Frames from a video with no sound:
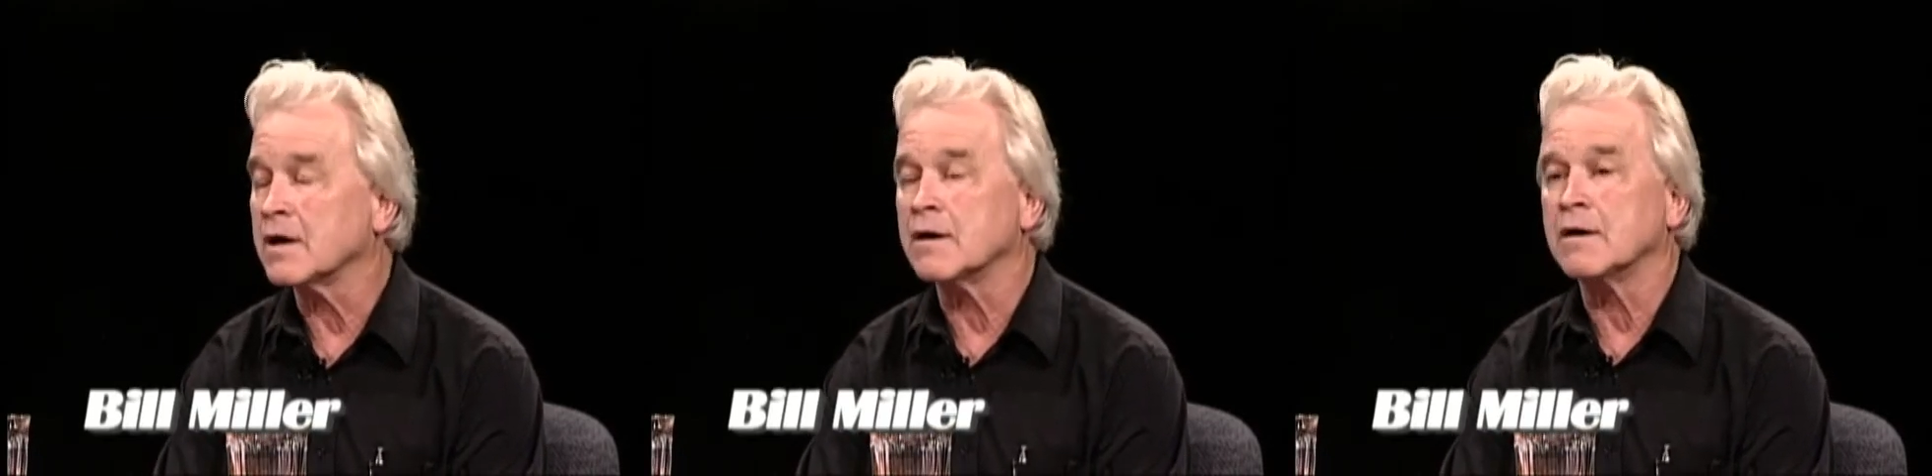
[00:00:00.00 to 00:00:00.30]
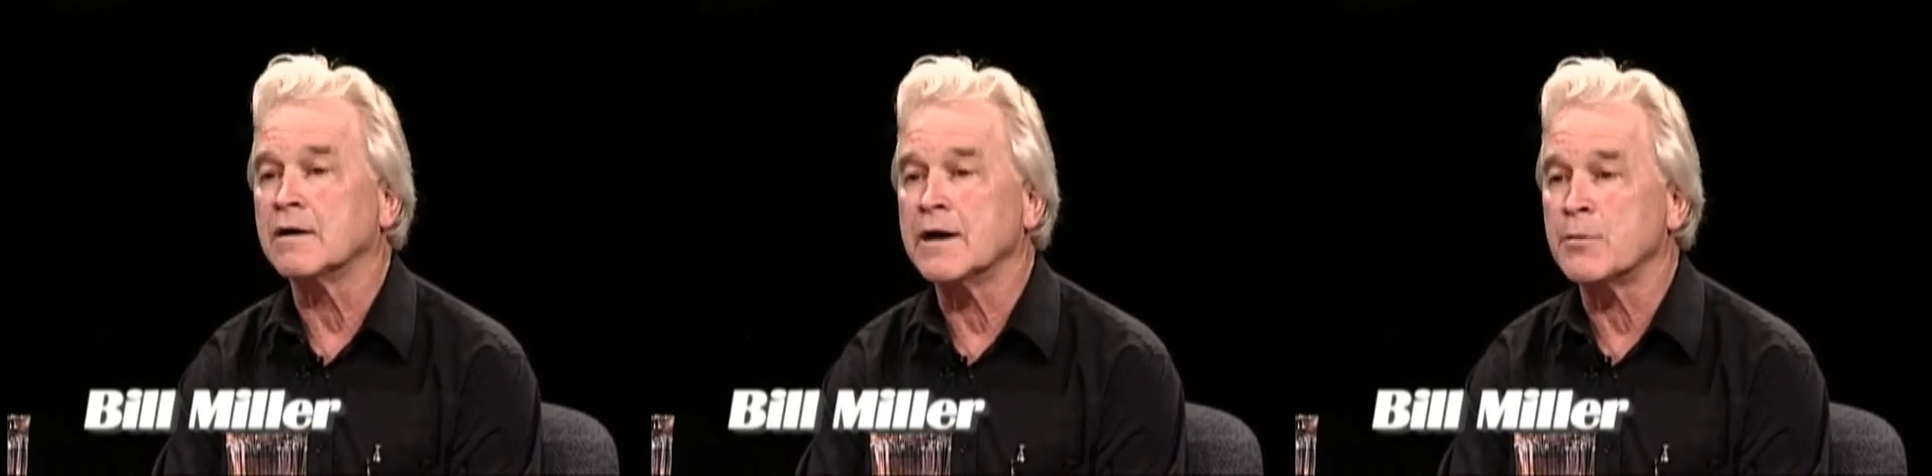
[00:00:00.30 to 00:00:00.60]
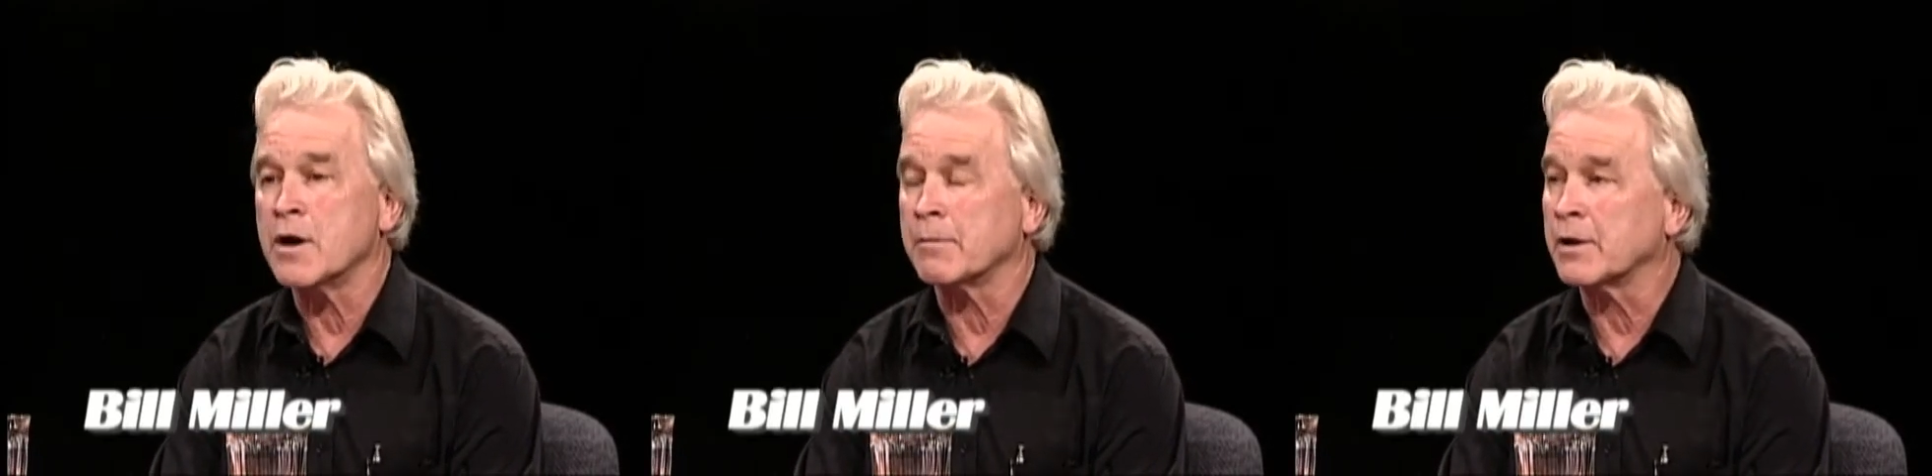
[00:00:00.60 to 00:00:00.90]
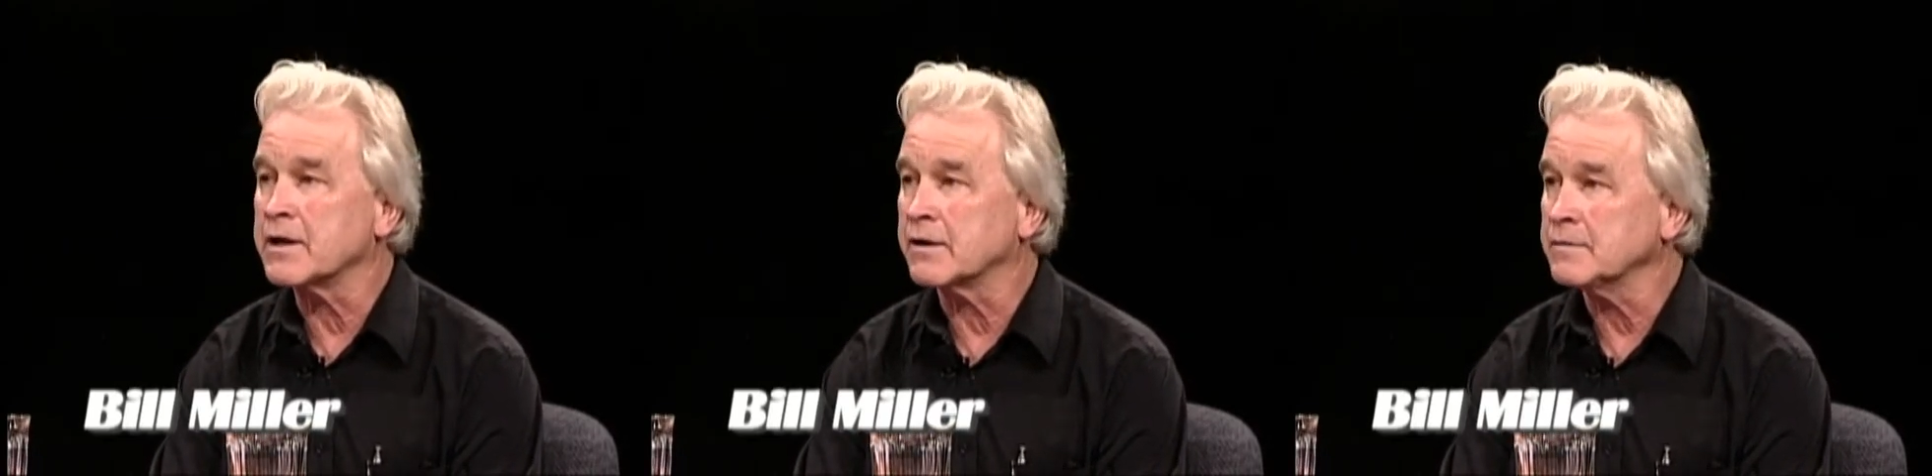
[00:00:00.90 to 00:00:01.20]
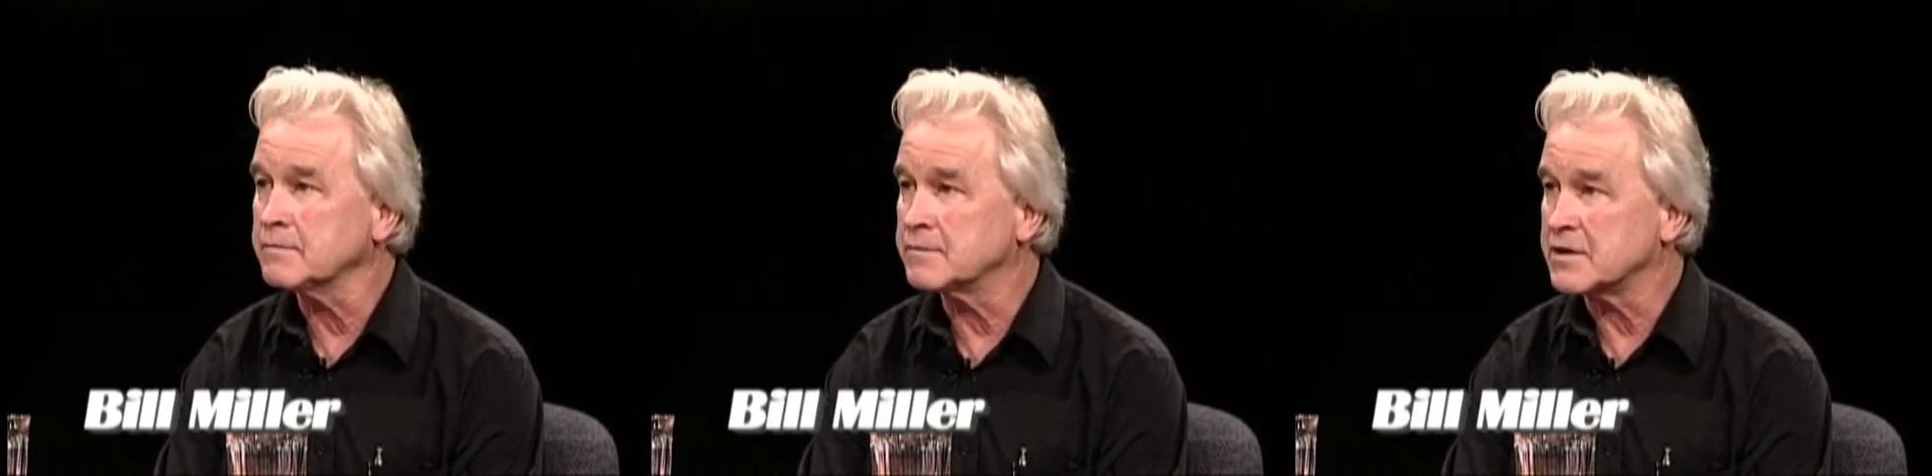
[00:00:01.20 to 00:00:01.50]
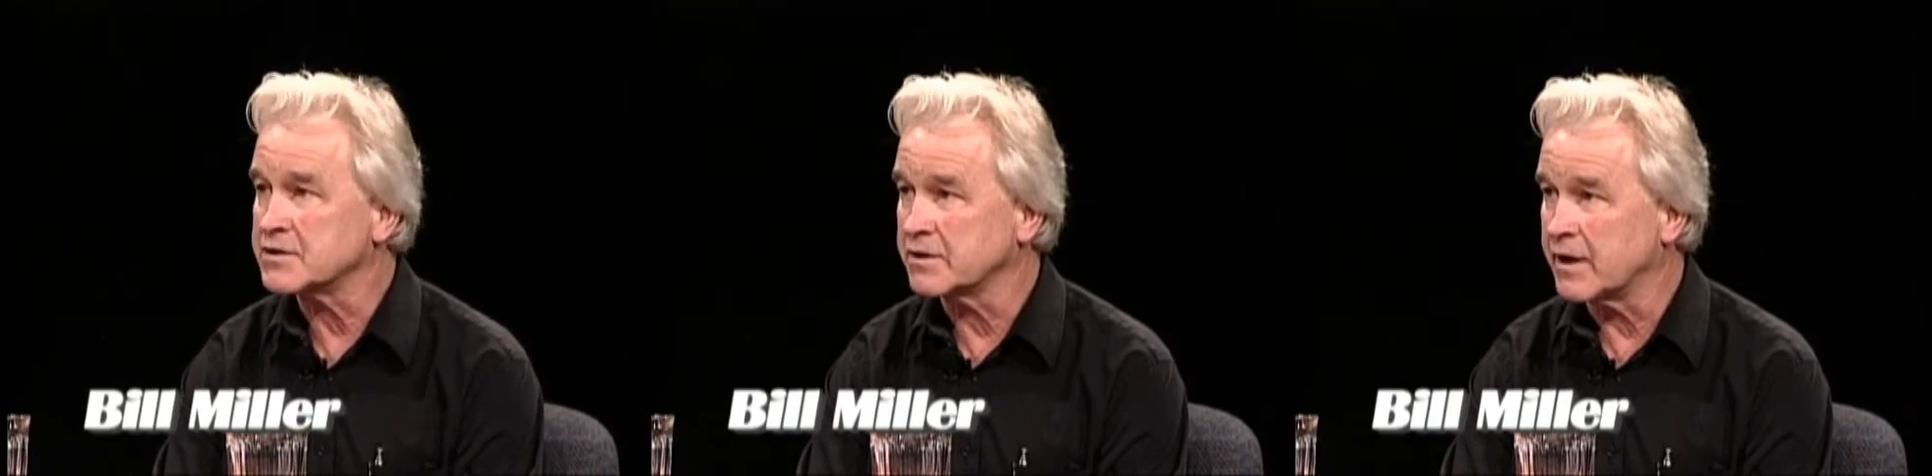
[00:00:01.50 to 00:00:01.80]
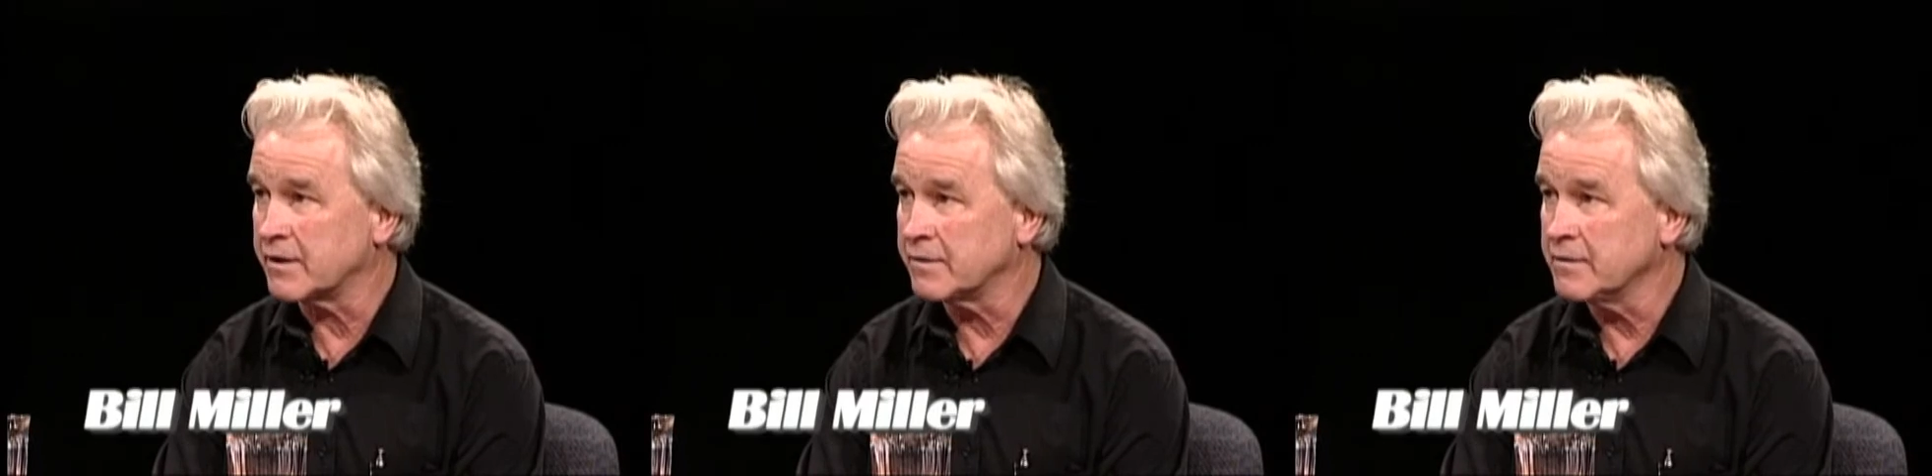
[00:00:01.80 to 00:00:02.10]
Abraham Lincoln
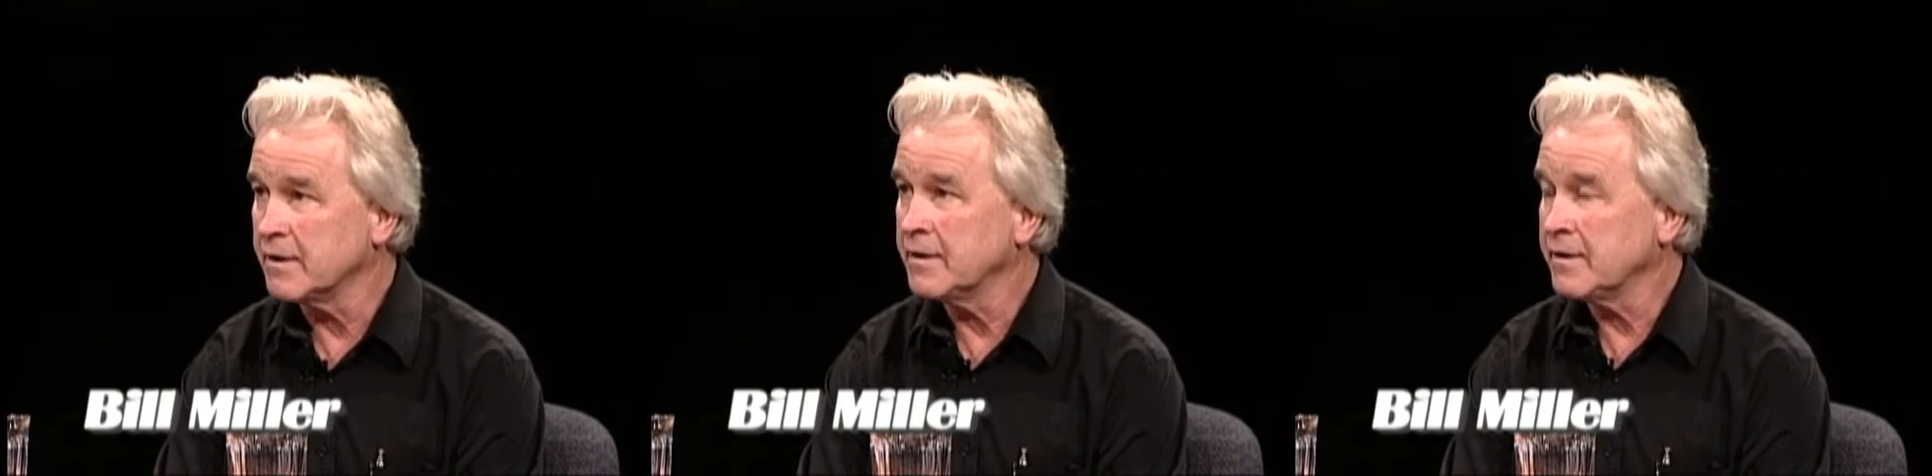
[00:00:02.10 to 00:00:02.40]
designated